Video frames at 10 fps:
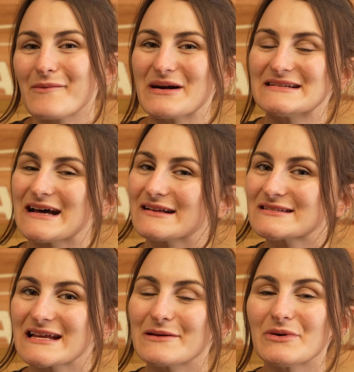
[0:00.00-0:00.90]
on my
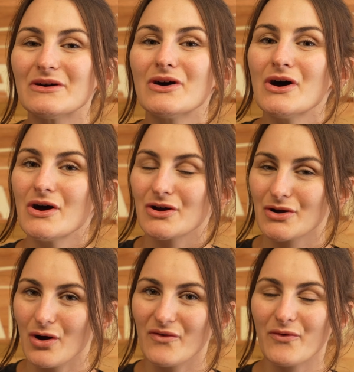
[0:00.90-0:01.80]
dad's table,
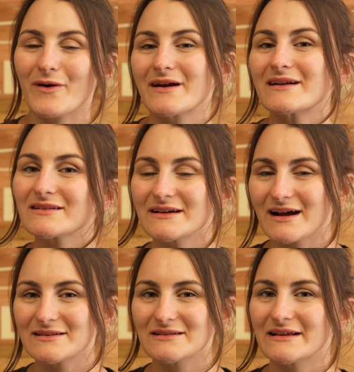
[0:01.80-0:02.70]
go for it, click
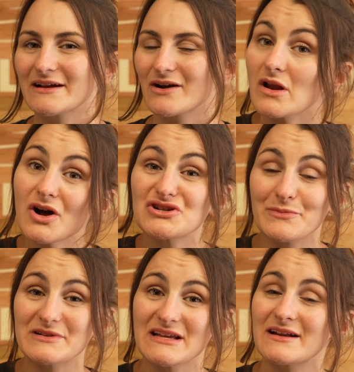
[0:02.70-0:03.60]
on the link.
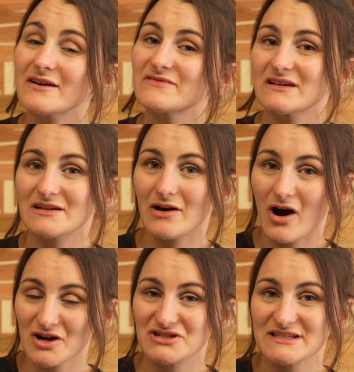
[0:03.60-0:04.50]
100% of the
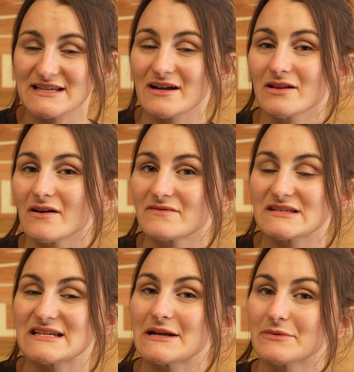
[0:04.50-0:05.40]
auction sale of
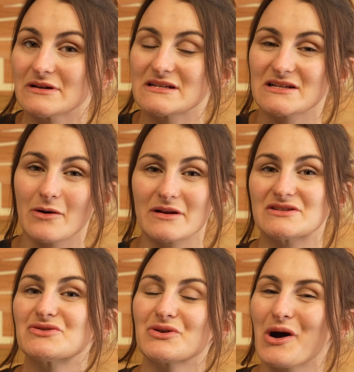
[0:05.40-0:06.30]
this table is going
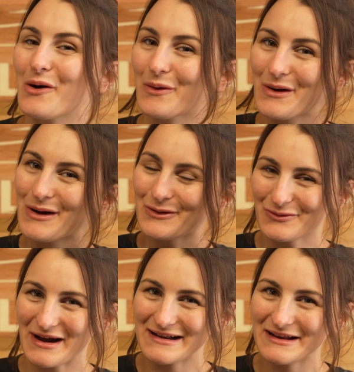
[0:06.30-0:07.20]
to go
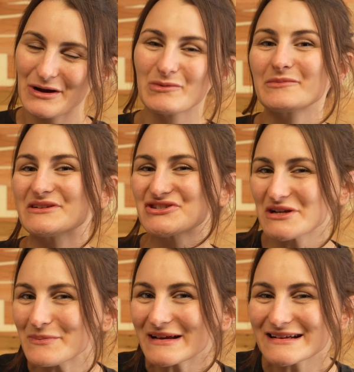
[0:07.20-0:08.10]
right here. We'll be
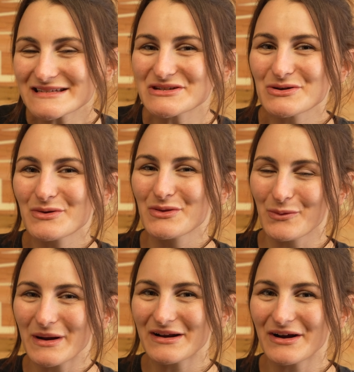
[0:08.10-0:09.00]
shipping it to the
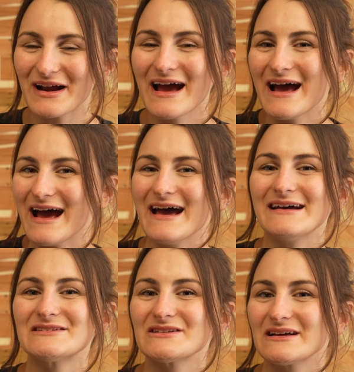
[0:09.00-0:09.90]
winner
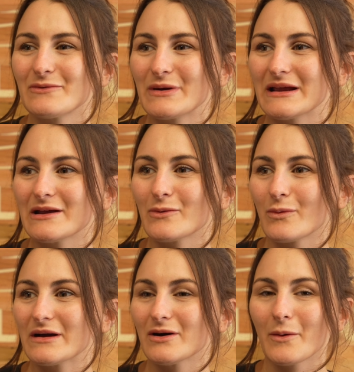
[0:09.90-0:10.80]
and we
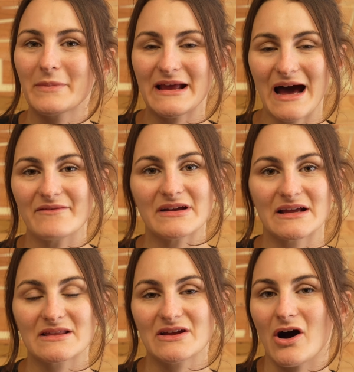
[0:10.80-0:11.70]
will be
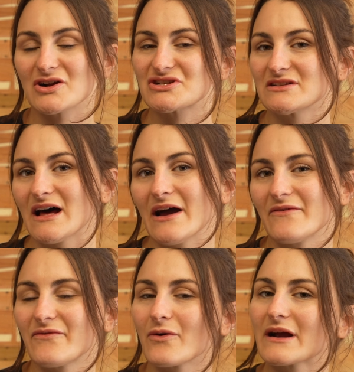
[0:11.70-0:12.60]
having the auction
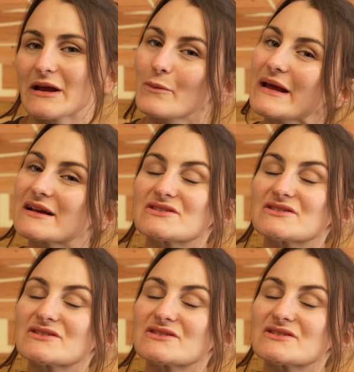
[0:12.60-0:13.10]
live for a week.